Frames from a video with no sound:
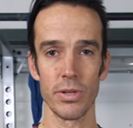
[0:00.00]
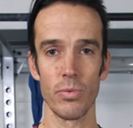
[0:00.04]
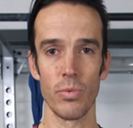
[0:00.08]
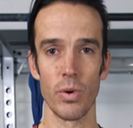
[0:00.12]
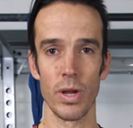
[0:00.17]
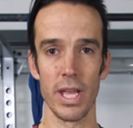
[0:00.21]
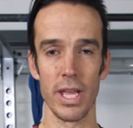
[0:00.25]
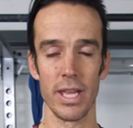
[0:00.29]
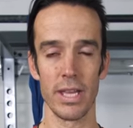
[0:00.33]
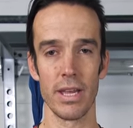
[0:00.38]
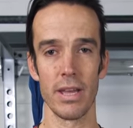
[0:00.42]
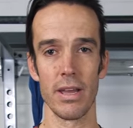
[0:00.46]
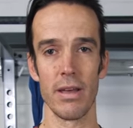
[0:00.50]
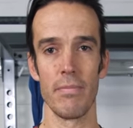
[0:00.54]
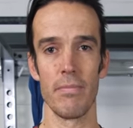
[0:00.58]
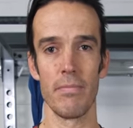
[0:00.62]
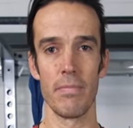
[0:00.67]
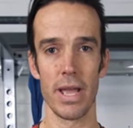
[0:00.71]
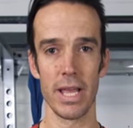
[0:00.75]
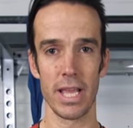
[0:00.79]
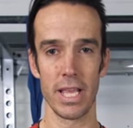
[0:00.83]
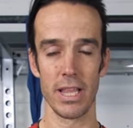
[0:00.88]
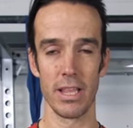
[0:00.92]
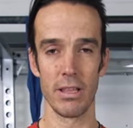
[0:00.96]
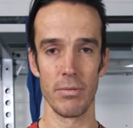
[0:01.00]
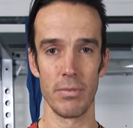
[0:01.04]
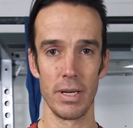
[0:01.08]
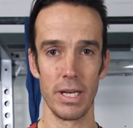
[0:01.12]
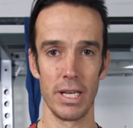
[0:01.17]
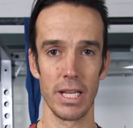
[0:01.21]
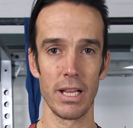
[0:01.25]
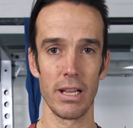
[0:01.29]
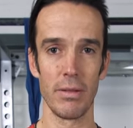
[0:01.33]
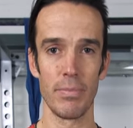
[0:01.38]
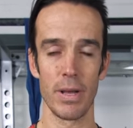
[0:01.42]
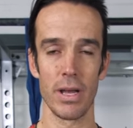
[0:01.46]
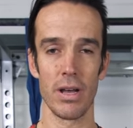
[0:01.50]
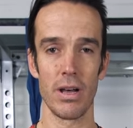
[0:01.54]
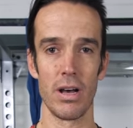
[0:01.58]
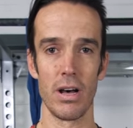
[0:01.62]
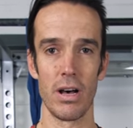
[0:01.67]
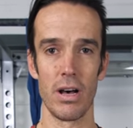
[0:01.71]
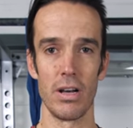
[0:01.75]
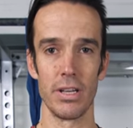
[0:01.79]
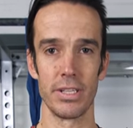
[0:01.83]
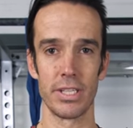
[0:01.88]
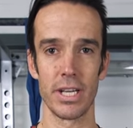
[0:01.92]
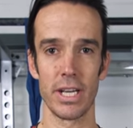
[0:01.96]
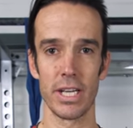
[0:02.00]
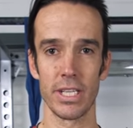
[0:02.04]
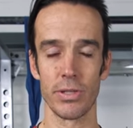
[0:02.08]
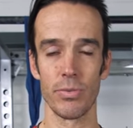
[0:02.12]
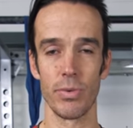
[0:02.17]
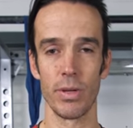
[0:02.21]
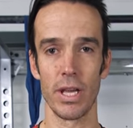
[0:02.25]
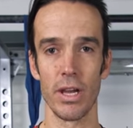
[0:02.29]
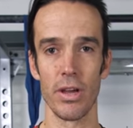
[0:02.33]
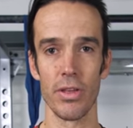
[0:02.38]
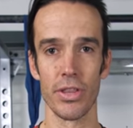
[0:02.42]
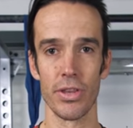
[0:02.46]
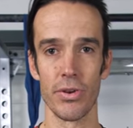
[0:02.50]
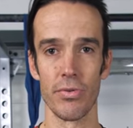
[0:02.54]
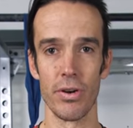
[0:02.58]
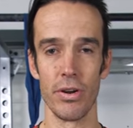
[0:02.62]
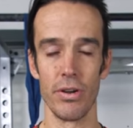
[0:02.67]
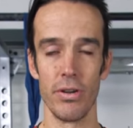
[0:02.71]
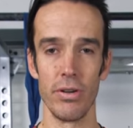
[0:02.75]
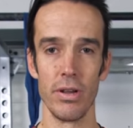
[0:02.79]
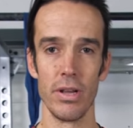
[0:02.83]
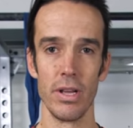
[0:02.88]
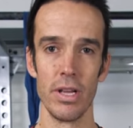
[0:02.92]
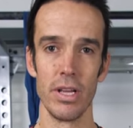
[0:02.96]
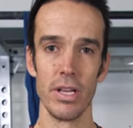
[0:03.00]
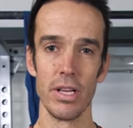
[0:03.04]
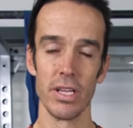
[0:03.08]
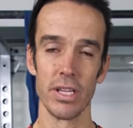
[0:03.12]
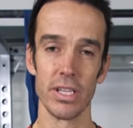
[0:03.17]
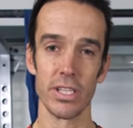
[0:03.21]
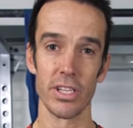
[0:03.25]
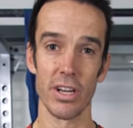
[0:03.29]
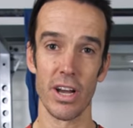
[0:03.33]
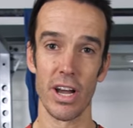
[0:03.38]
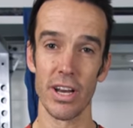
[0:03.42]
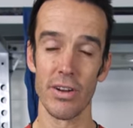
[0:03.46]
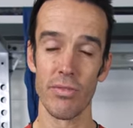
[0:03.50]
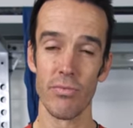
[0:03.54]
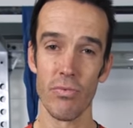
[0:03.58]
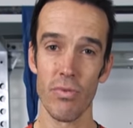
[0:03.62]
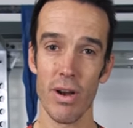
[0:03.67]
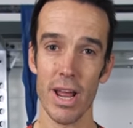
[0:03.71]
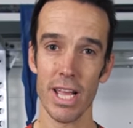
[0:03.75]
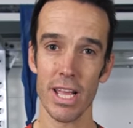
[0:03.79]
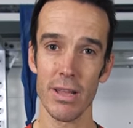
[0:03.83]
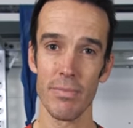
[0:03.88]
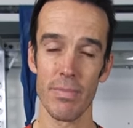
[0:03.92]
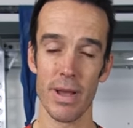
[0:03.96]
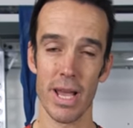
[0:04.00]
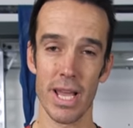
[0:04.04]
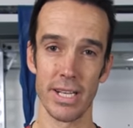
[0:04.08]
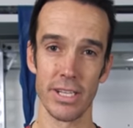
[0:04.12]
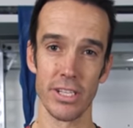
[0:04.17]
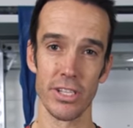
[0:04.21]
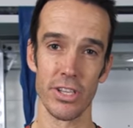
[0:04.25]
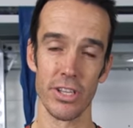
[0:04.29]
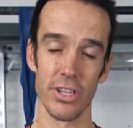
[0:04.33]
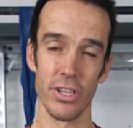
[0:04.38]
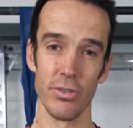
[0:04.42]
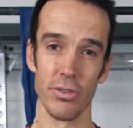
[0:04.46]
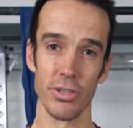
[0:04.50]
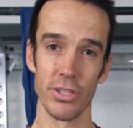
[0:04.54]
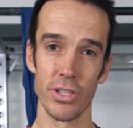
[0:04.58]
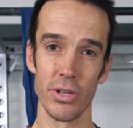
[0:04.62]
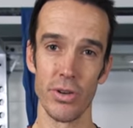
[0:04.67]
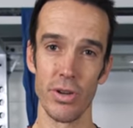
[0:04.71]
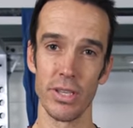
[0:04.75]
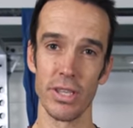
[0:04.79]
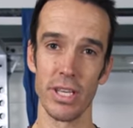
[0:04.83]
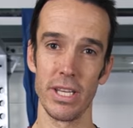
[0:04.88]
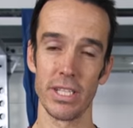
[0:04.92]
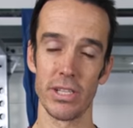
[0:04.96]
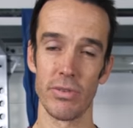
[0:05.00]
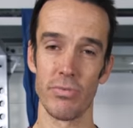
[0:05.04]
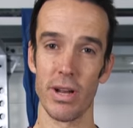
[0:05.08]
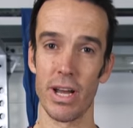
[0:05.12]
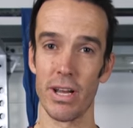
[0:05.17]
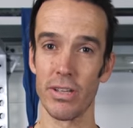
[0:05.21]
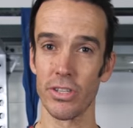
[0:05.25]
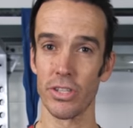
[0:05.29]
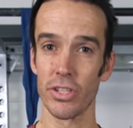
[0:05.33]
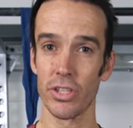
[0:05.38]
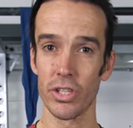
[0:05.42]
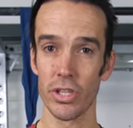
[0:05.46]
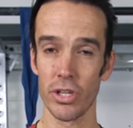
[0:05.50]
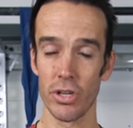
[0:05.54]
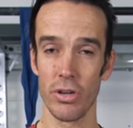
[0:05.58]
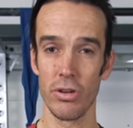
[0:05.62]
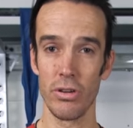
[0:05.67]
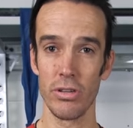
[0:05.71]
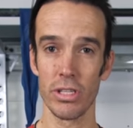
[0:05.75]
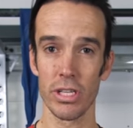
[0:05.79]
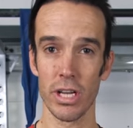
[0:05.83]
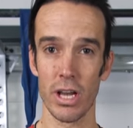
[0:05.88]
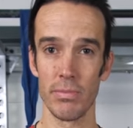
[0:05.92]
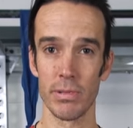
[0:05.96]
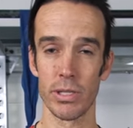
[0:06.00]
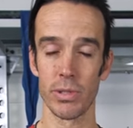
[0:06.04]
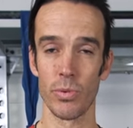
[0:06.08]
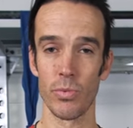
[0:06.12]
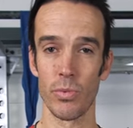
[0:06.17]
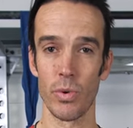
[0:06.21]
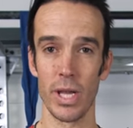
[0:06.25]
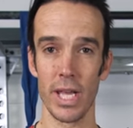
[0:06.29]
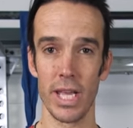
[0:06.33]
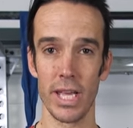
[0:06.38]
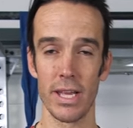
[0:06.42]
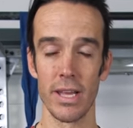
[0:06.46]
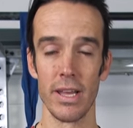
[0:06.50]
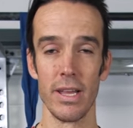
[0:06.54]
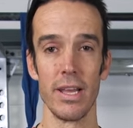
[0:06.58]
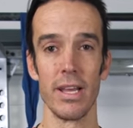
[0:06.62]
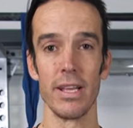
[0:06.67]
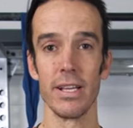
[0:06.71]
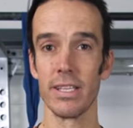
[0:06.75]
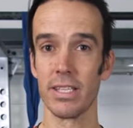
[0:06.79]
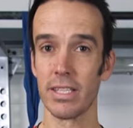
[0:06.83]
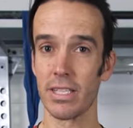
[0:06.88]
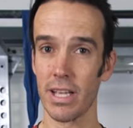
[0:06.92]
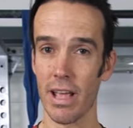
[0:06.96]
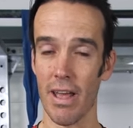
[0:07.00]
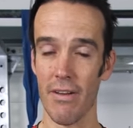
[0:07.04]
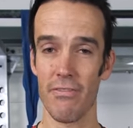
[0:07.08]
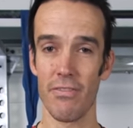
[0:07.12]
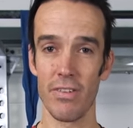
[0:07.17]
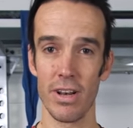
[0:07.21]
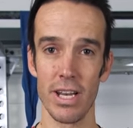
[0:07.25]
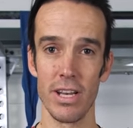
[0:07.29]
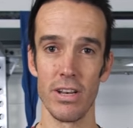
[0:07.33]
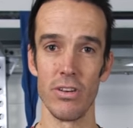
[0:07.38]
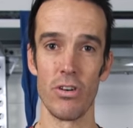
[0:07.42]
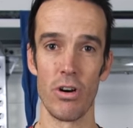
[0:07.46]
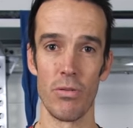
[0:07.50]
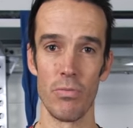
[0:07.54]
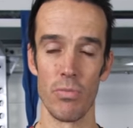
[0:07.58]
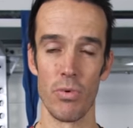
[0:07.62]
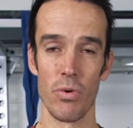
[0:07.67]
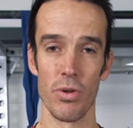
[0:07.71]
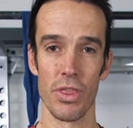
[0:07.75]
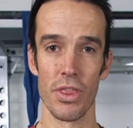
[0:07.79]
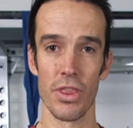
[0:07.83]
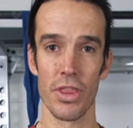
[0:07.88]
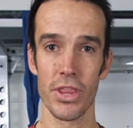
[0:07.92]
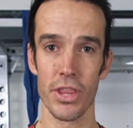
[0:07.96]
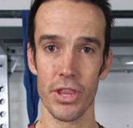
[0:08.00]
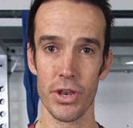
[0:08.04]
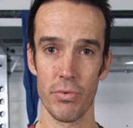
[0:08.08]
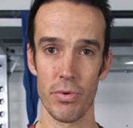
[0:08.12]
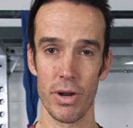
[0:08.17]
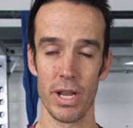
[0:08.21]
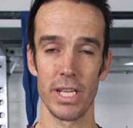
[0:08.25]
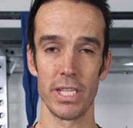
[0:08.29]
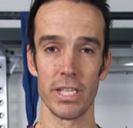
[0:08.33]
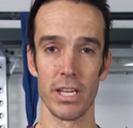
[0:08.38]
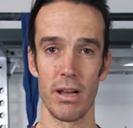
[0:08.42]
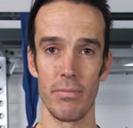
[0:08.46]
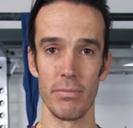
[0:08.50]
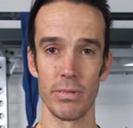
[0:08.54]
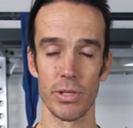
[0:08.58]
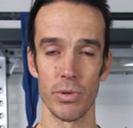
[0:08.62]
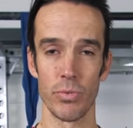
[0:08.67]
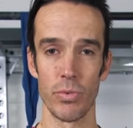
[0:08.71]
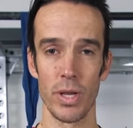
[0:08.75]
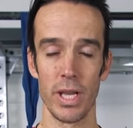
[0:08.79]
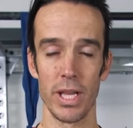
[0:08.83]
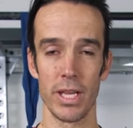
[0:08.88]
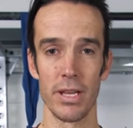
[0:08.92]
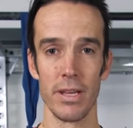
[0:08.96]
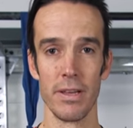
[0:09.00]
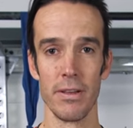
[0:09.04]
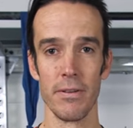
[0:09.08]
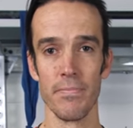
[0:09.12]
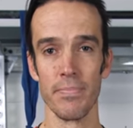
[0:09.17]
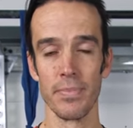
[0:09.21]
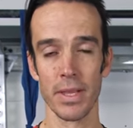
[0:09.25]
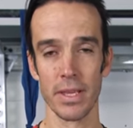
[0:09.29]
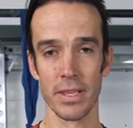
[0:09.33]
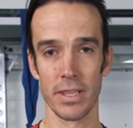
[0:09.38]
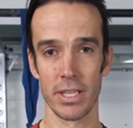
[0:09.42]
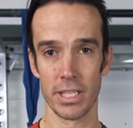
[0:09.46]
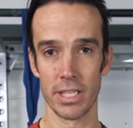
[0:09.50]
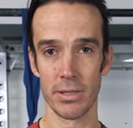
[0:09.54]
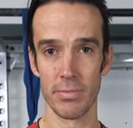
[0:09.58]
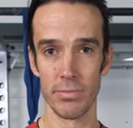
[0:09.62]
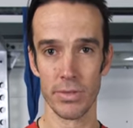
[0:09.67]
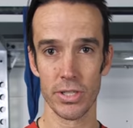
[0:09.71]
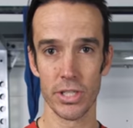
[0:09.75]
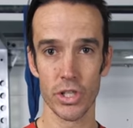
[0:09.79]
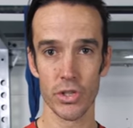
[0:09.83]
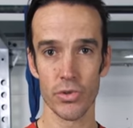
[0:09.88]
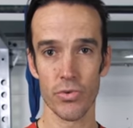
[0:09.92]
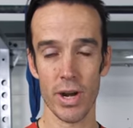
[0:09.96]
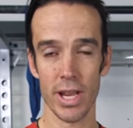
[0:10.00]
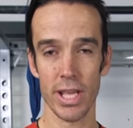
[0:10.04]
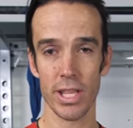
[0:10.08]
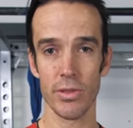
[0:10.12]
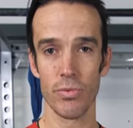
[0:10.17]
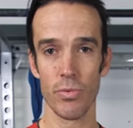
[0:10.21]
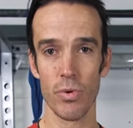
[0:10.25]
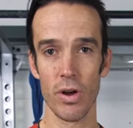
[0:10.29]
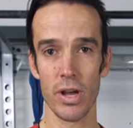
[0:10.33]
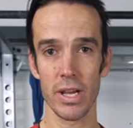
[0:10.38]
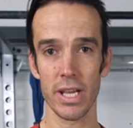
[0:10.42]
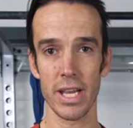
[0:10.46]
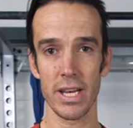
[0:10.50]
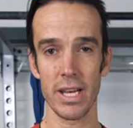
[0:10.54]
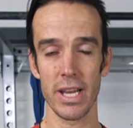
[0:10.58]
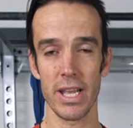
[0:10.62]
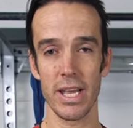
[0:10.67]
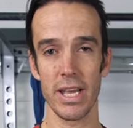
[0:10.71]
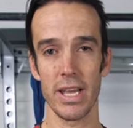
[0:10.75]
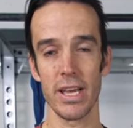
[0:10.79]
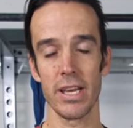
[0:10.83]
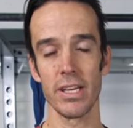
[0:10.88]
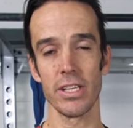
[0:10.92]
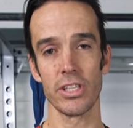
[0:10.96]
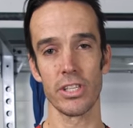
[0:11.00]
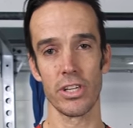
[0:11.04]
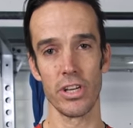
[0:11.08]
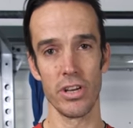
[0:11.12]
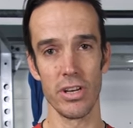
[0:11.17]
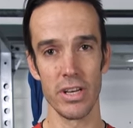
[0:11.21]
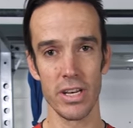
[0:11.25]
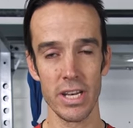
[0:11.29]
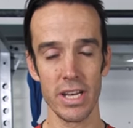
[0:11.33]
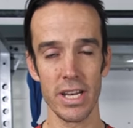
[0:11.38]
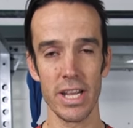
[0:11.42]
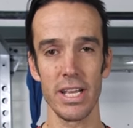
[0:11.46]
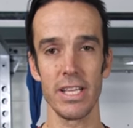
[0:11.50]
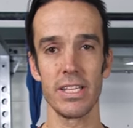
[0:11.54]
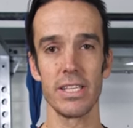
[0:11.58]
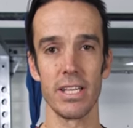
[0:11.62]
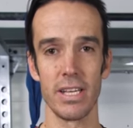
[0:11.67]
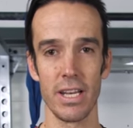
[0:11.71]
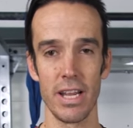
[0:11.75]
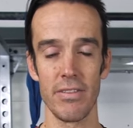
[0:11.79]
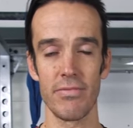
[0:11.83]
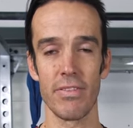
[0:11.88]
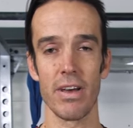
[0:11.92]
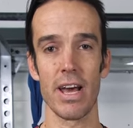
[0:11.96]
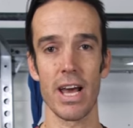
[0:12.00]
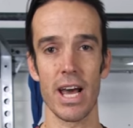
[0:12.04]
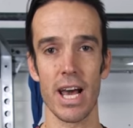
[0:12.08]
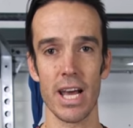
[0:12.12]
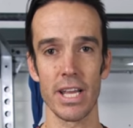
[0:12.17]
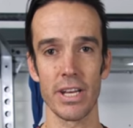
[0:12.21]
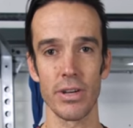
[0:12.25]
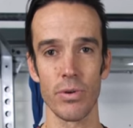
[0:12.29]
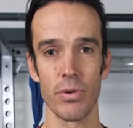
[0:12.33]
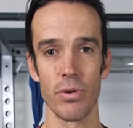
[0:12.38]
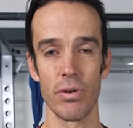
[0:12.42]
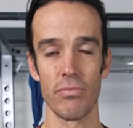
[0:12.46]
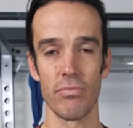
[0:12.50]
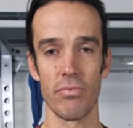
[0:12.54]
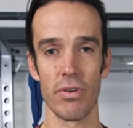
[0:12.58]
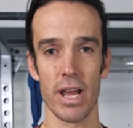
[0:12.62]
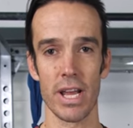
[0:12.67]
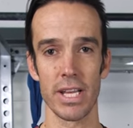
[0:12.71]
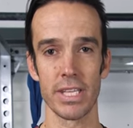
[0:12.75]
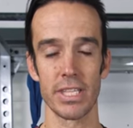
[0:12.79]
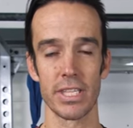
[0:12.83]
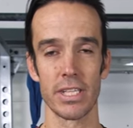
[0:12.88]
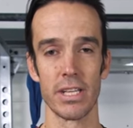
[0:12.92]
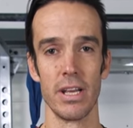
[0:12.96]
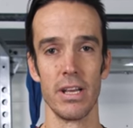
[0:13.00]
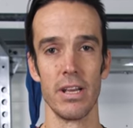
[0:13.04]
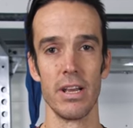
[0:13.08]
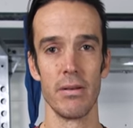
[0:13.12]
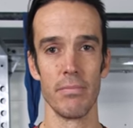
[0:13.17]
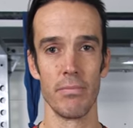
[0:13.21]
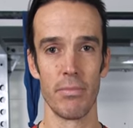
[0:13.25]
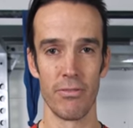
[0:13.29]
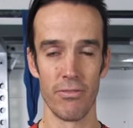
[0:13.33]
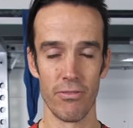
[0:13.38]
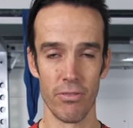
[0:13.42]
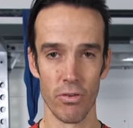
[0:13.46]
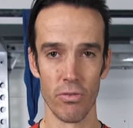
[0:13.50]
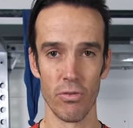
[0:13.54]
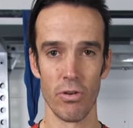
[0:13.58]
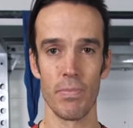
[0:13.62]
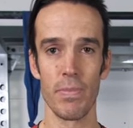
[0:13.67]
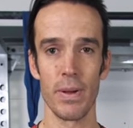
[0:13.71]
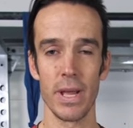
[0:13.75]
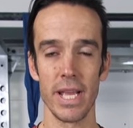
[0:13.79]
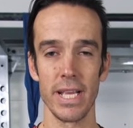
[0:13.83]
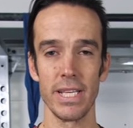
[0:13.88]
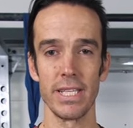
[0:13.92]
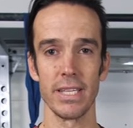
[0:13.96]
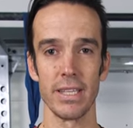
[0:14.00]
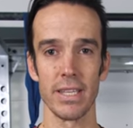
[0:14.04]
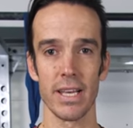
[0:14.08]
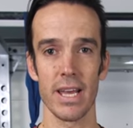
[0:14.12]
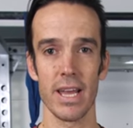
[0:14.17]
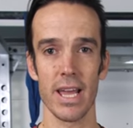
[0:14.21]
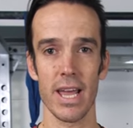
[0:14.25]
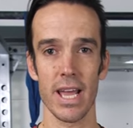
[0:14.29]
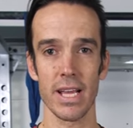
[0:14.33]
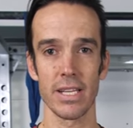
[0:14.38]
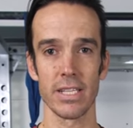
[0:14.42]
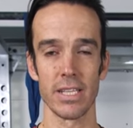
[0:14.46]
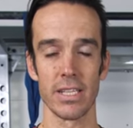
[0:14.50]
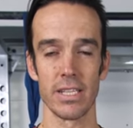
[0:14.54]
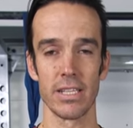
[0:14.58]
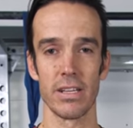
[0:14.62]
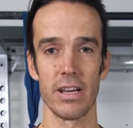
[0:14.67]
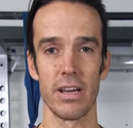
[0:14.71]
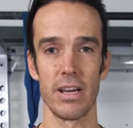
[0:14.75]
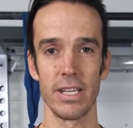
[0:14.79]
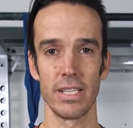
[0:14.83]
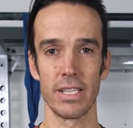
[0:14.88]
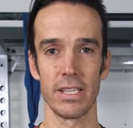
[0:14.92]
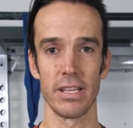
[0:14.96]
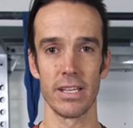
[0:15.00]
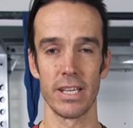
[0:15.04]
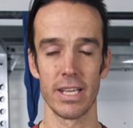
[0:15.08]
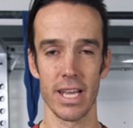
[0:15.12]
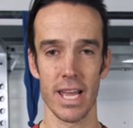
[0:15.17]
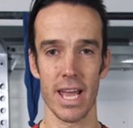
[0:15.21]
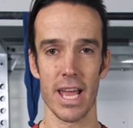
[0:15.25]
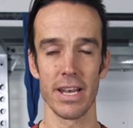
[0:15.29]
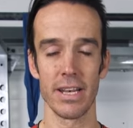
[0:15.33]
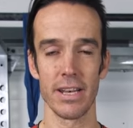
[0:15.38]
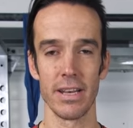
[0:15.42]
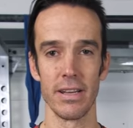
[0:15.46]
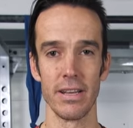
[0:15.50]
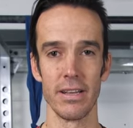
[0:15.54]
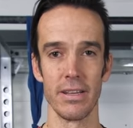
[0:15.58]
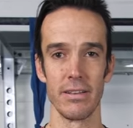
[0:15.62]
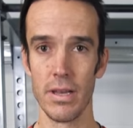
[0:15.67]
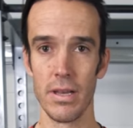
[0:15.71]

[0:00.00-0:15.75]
a week and making them a little bit harder as we go through. So I'd recommend that you're doing these around two times a week, definitely not more than three times a week. There's some strength work in here, so you need to leave that adequate rest before repeating that exercise again.